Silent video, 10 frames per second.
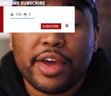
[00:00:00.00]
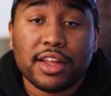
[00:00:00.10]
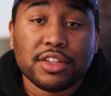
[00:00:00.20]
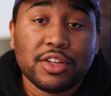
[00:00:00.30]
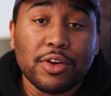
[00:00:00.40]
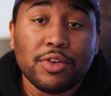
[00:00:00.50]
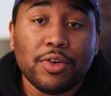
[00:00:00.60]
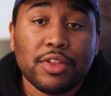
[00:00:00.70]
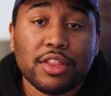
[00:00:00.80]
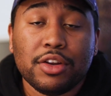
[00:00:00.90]
and turn
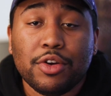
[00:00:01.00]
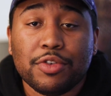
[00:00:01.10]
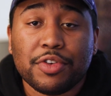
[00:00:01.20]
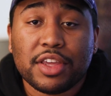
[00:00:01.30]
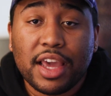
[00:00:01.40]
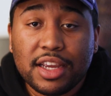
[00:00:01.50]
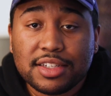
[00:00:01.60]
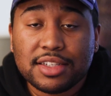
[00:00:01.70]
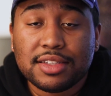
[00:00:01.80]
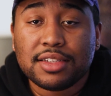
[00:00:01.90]
on the
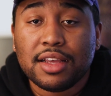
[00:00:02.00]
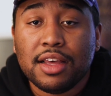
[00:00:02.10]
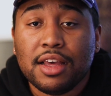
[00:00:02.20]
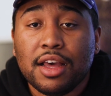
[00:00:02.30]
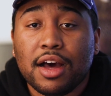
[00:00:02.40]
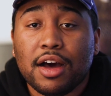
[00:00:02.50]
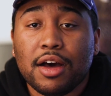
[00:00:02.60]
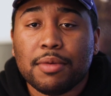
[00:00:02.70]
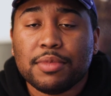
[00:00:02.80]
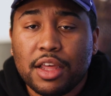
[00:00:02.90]
notifications.
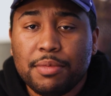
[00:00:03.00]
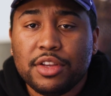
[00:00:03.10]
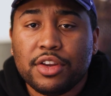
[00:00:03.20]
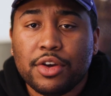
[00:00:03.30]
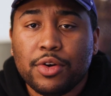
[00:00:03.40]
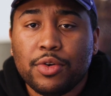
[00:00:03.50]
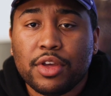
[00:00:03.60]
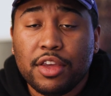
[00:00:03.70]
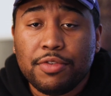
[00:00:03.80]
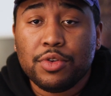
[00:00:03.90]
Let me know
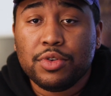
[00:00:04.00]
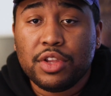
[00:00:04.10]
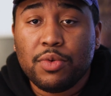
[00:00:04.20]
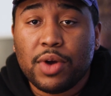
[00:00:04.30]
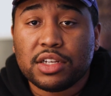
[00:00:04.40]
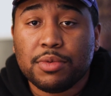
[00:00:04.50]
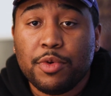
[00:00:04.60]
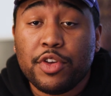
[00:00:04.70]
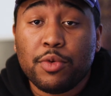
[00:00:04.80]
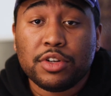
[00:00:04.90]
if you did watch the
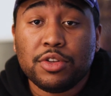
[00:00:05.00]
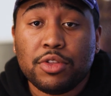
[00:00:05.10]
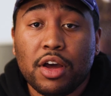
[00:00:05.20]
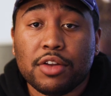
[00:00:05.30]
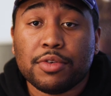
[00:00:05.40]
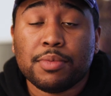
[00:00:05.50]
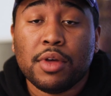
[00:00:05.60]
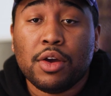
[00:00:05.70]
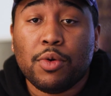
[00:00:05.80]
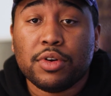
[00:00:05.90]
movie and what you thought of them.
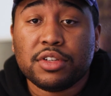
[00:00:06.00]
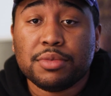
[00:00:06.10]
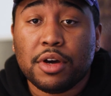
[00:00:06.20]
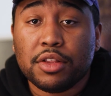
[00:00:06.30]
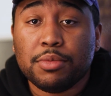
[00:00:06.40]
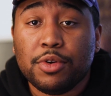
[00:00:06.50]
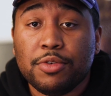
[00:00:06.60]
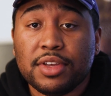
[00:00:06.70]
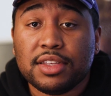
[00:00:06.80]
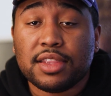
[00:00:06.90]
What are some other
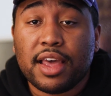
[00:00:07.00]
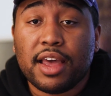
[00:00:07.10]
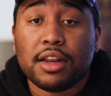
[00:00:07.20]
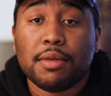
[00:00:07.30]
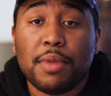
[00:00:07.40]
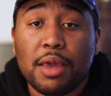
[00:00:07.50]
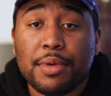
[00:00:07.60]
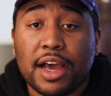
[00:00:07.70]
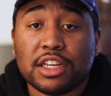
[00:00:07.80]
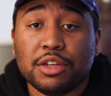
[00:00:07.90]
movies that
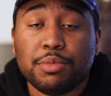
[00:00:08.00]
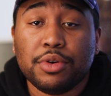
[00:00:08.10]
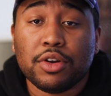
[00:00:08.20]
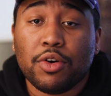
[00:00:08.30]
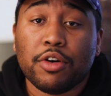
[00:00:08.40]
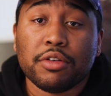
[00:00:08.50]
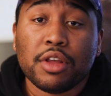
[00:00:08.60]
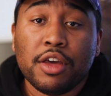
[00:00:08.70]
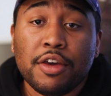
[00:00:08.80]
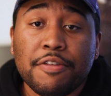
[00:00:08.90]
maybe I should put on
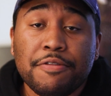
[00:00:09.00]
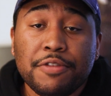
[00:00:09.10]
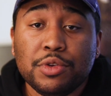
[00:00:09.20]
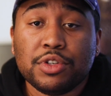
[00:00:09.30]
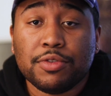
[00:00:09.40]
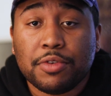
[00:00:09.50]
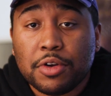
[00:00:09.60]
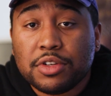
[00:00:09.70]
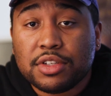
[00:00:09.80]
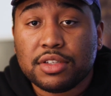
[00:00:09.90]
future
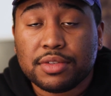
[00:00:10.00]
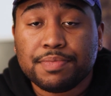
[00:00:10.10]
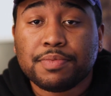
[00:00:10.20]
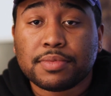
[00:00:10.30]
versions